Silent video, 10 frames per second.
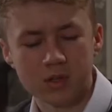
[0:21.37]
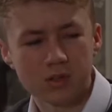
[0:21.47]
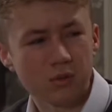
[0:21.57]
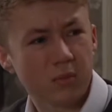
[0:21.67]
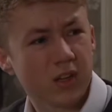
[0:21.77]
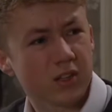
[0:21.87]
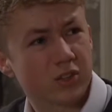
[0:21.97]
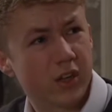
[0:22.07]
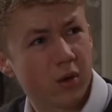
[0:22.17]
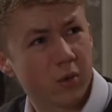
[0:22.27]
It don't mean he
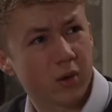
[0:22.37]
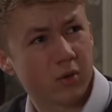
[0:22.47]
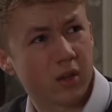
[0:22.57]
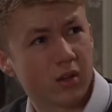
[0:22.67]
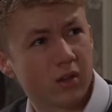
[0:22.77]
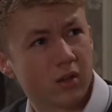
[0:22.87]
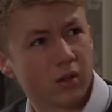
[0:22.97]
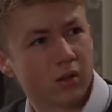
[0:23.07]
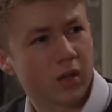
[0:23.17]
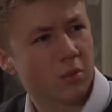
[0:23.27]
should get away with it.
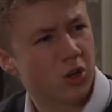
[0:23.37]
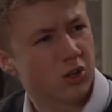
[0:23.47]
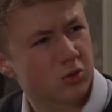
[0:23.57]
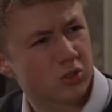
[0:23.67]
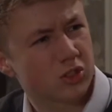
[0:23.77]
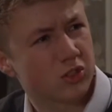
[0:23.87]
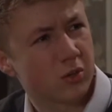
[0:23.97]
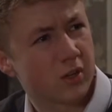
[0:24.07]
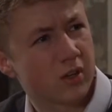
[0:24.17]
Debbie knows what she's doing.